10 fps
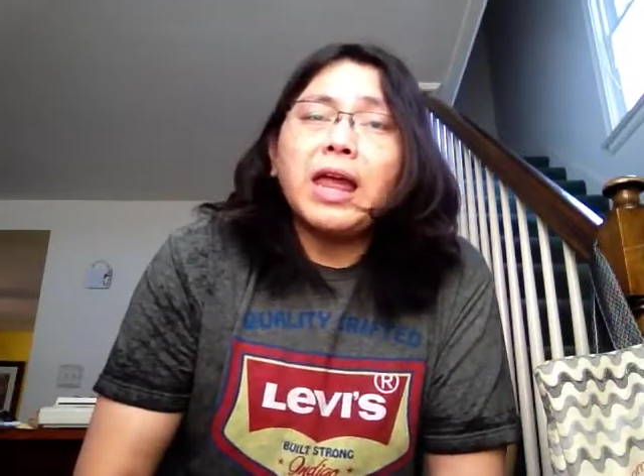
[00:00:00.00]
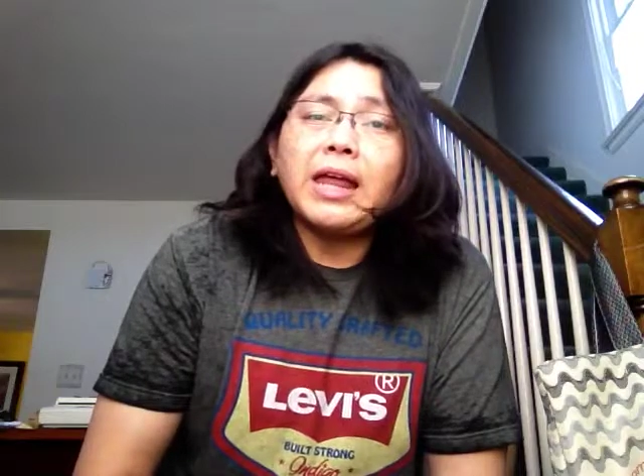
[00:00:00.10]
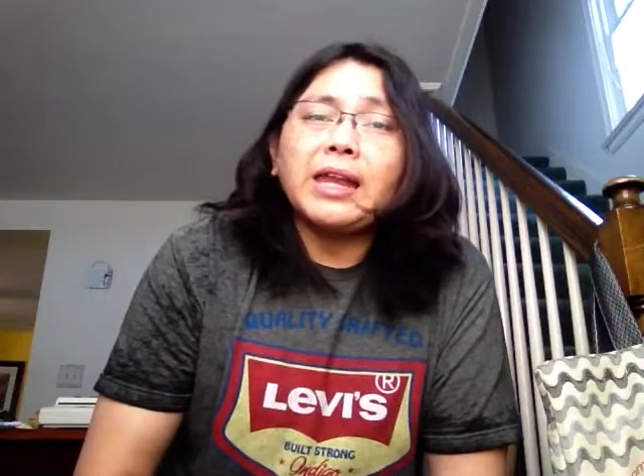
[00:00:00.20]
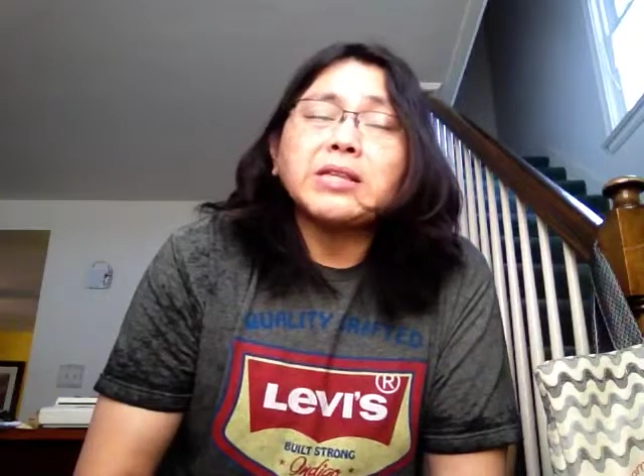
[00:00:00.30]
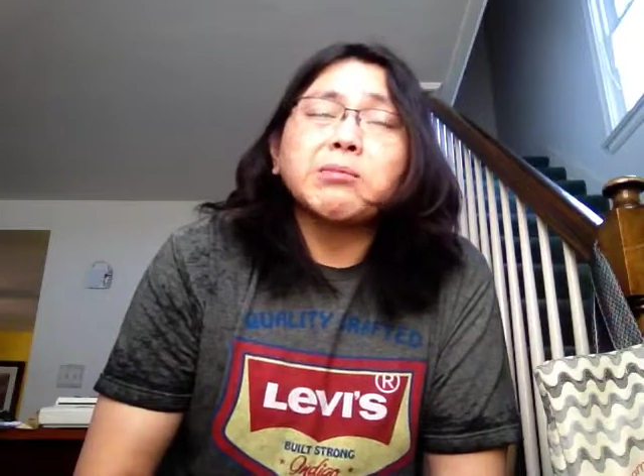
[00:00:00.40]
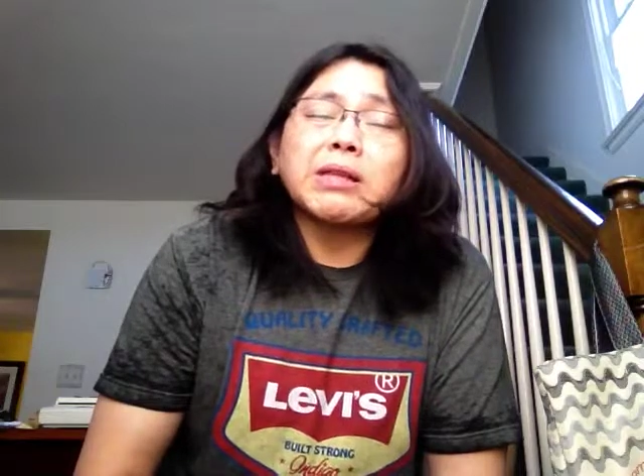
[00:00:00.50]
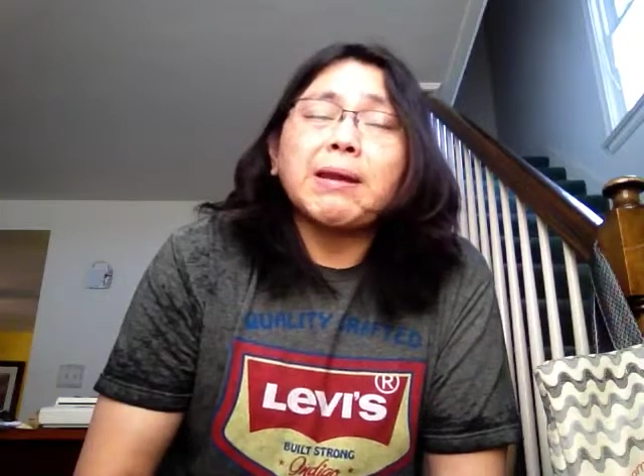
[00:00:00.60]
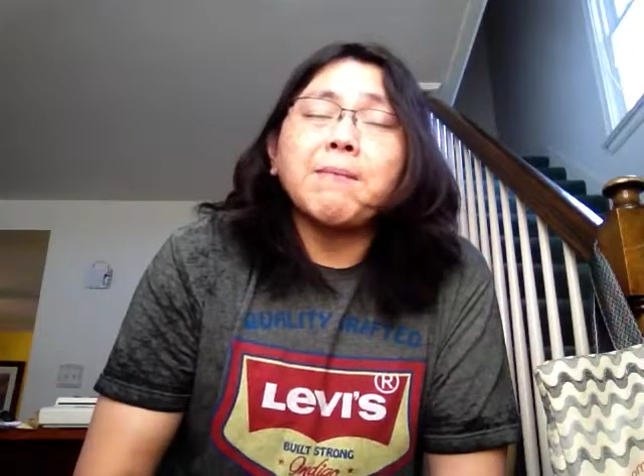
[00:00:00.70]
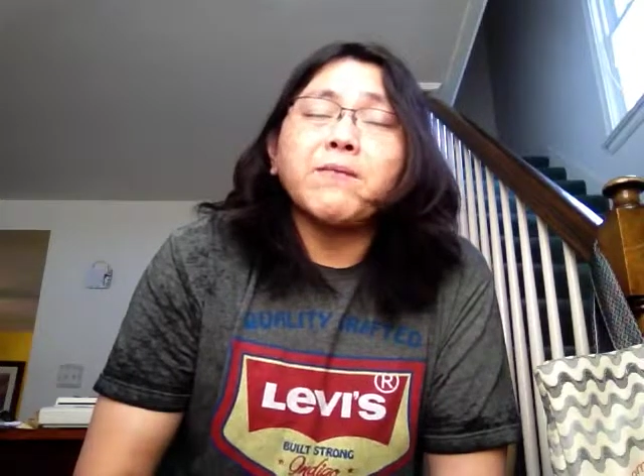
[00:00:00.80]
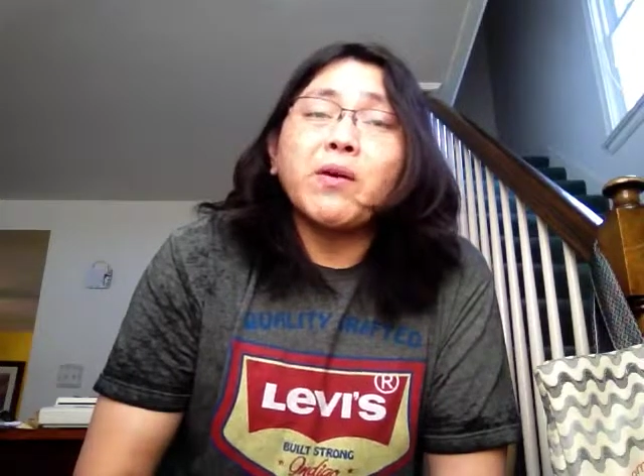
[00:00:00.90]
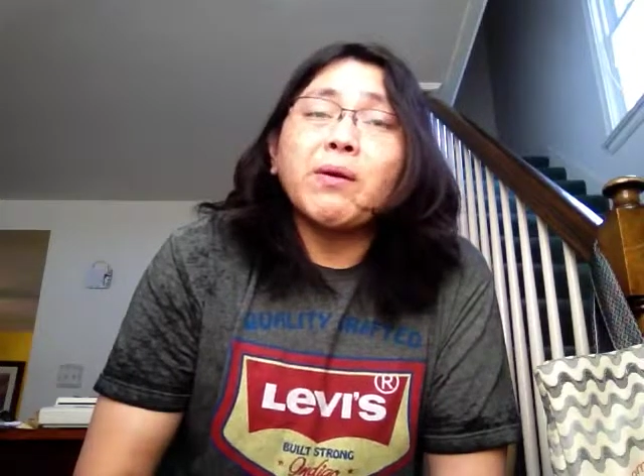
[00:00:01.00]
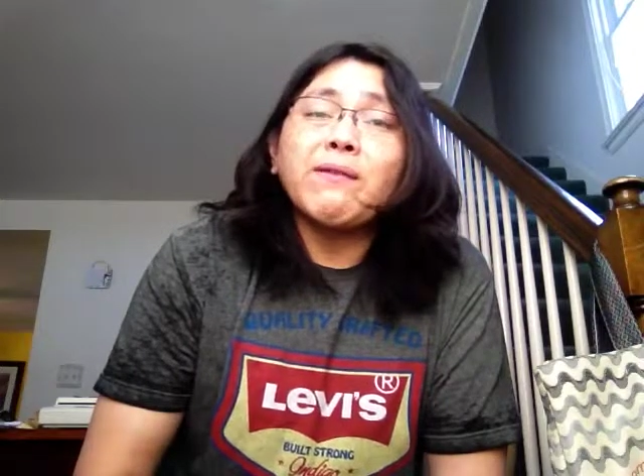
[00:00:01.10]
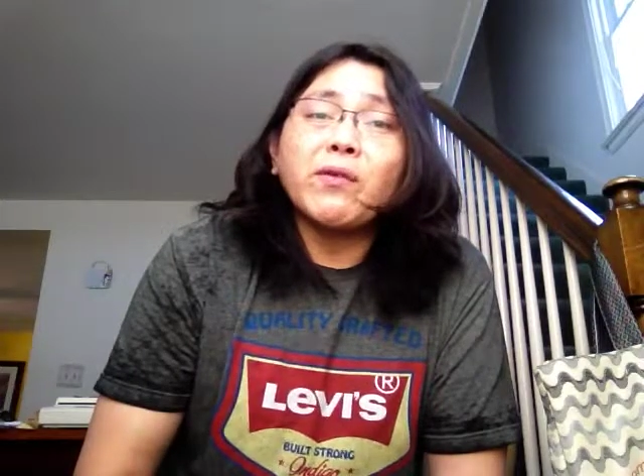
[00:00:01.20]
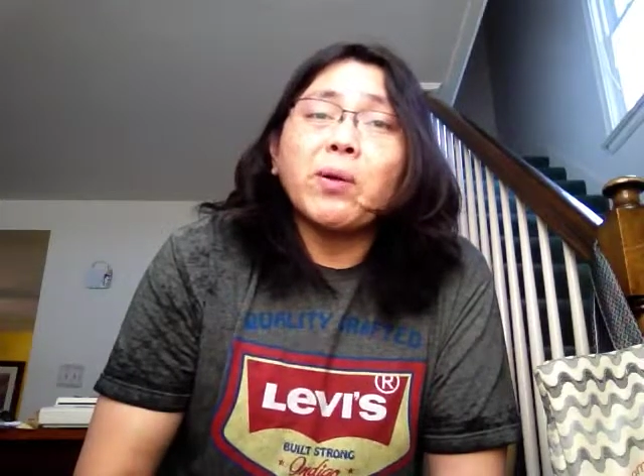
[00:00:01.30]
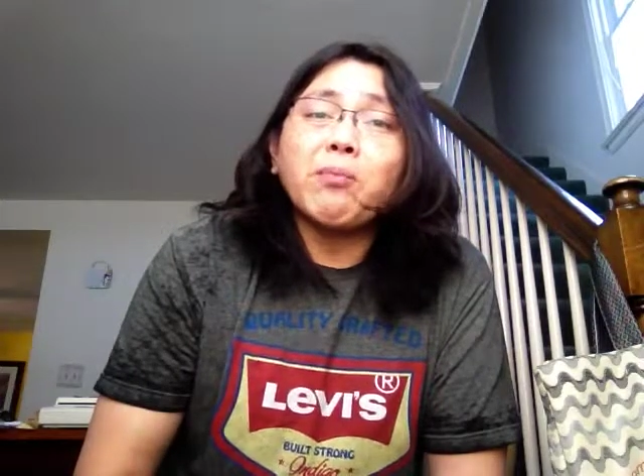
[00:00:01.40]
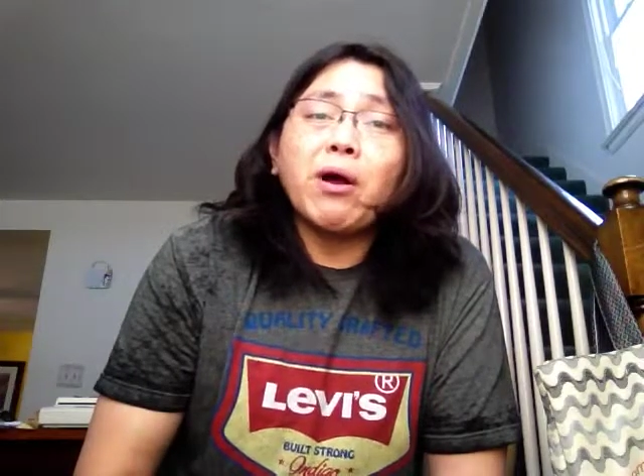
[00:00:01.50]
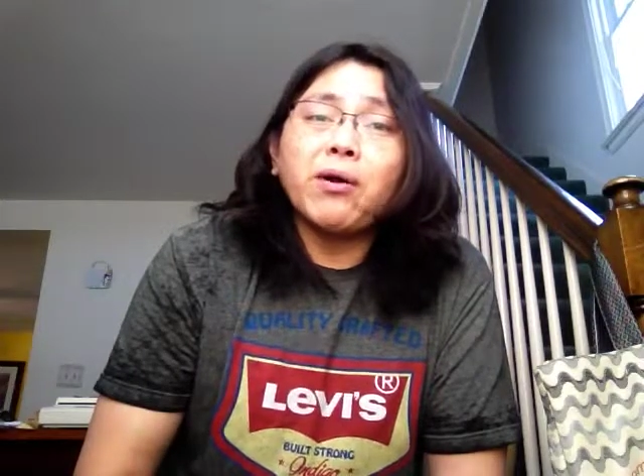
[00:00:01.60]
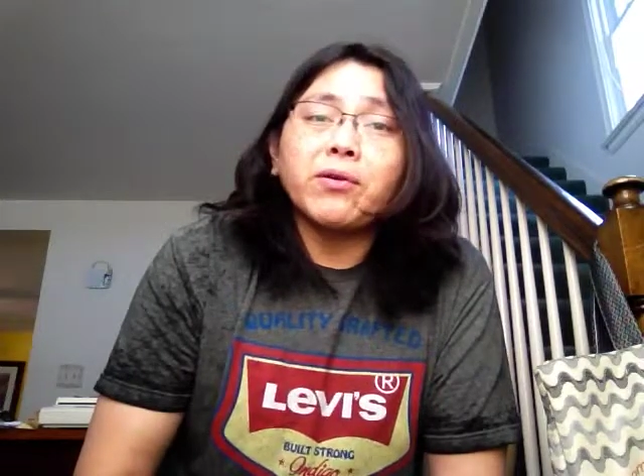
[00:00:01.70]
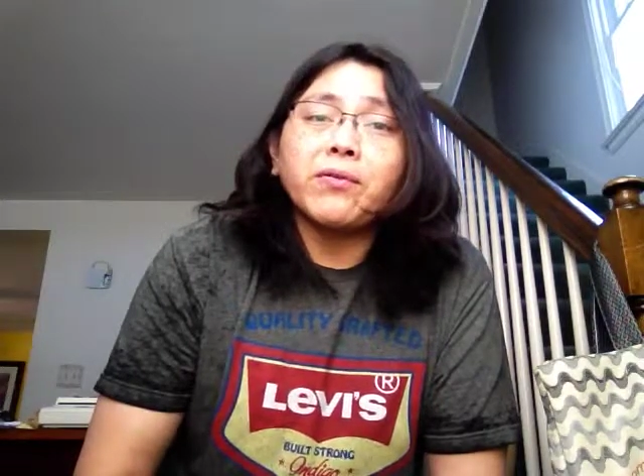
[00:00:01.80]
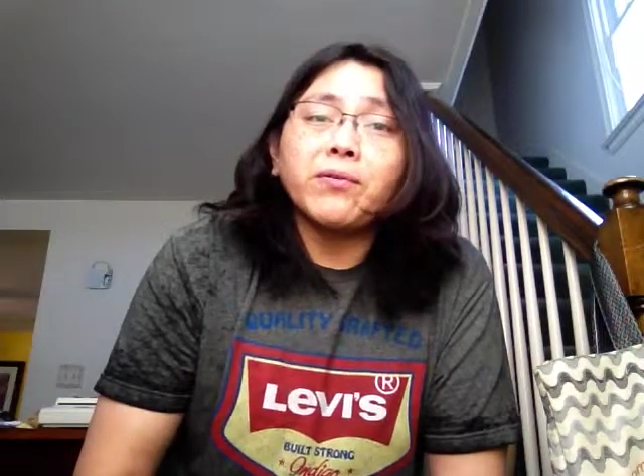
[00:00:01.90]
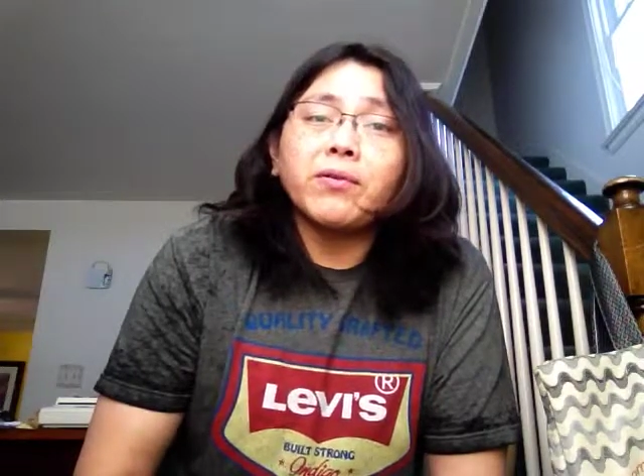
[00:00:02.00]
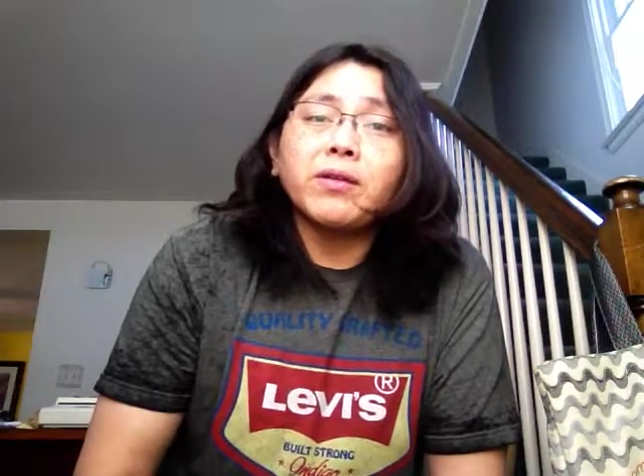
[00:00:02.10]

And that's something I'm very, very proud of.